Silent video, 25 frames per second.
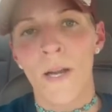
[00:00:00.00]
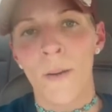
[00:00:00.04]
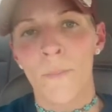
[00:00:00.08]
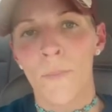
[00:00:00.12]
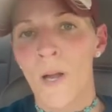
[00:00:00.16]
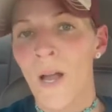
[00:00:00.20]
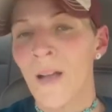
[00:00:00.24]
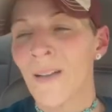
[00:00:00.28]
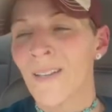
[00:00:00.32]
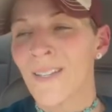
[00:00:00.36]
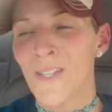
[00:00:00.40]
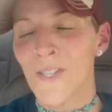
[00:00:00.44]
I'm
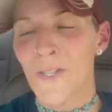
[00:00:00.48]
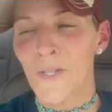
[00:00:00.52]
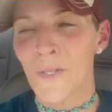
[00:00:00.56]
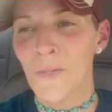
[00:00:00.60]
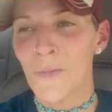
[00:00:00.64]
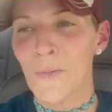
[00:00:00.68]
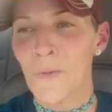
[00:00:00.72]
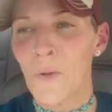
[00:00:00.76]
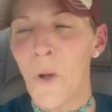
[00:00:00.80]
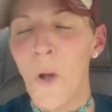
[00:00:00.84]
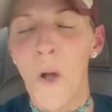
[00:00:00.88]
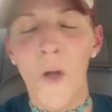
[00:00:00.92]
proud
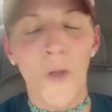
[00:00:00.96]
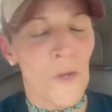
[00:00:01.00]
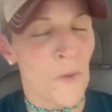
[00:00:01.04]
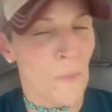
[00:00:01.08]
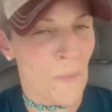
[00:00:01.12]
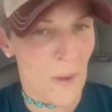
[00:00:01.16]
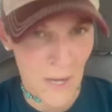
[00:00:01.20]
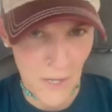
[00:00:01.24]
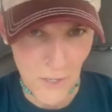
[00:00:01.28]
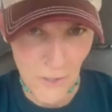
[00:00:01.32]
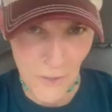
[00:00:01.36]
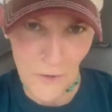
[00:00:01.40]
to call you
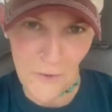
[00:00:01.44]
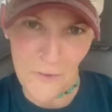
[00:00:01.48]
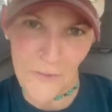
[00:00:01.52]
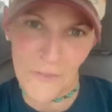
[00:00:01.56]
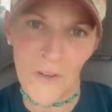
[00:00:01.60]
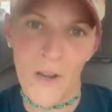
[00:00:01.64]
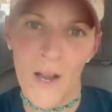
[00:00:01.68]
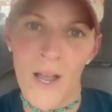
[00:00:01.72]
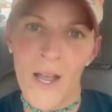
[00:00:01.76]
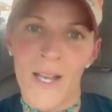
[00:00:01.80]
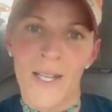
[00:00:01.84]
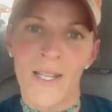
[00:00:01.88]
my
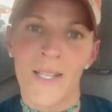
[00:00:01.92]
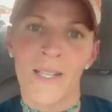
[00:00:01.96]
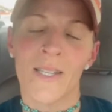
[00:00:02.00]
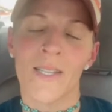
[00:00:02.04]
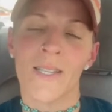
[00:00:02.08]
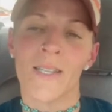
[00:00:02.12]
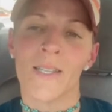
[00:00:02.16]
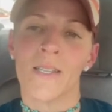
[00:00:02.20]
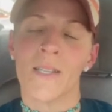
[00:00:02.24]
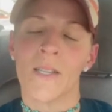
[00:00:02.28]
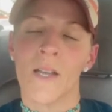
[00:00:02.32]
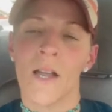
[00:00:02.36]

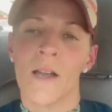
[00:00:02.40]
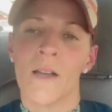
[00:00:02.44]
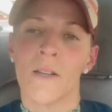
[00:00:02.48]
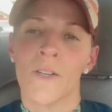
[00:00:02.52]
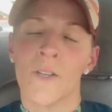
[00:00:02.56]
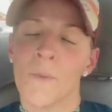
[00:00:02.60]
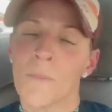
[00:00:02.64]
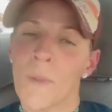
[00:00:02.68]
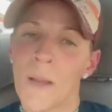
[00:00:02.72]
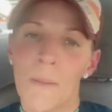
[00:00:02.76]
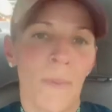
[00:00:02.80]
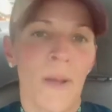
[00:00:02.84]
girlfriend. Uh,
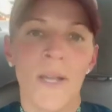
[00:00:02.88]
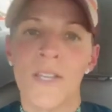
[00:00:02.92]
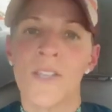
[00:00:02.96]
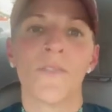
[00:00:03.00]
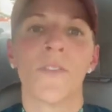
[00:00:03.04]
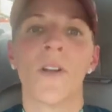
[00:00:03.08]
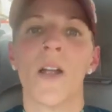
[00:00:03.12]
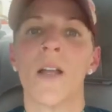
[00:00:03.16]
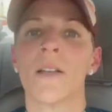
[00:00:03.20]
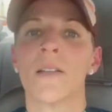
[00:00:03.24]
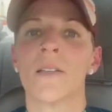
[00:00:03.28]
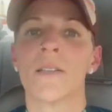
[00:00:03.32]
you're my best
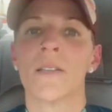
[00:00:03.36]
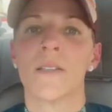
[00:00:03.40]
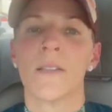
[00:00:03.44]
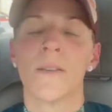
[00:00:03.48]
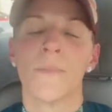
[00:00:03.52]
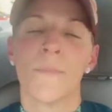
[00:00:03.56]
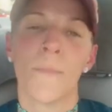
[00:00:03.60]
friend.